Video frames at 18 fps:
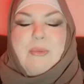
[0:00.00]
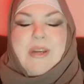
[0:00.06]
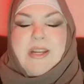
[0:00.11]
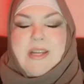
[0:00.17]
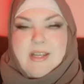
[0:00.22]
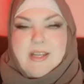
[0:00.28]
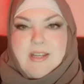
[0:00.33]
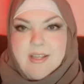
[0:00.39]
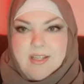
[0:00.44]

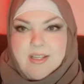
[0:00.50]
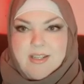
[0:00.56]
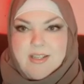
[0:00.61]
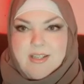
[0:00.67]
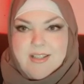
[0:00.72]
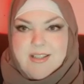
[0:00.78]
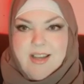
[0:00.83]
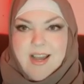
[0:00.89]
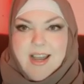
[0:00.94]
many
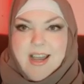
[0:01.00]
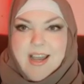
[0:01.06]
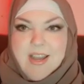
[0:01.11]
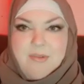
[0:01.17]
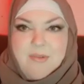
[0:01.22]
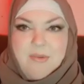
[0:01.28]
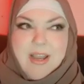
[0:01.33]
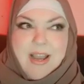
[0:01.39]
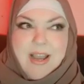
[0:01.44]
years, I
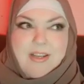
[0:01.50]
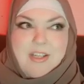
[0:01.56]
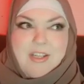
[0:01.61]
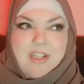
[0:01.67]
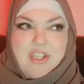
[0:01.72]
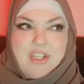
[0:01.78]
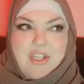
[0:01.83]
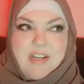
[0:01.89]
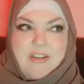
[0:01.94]
had
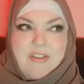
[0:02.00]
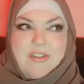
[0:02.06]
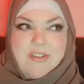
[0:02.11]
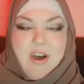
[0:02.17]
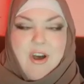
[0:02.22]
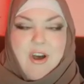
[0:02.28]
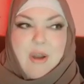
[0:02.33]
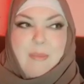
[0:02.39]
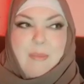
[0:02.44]
reaction channels
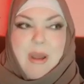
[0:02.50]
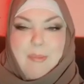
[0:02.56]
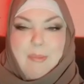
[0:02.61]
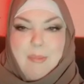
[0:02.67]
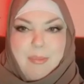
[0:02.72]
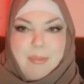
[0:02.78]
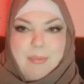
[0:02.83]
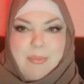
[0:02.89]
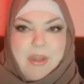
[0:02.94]
on my,
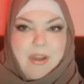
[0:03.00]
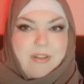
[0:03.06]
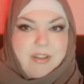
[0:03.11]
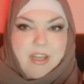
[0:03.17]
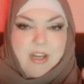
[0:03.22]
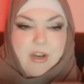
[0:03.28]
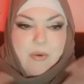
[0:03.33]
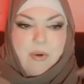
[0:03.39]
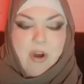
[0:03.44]

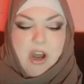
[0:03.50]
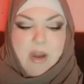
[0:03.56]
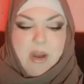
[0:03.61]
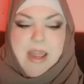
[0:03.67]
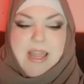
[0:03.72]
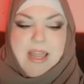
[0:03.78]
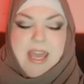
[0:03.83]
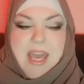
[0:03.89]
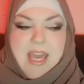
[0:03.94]
you know, on
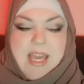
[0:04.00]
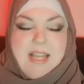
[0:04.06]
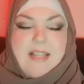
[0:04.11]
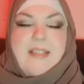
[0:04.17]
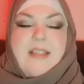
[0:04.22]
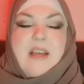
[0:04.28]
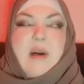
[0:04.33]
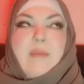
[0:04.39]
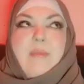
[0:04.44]
my
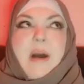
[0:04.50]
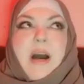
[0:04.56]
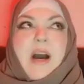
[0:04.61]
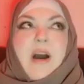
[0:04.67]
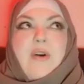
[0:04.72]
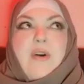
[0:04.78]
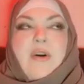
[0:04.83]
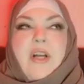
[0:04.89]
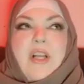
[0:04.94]
case
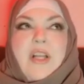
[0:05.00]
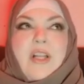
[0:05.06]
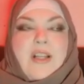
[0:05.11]
about,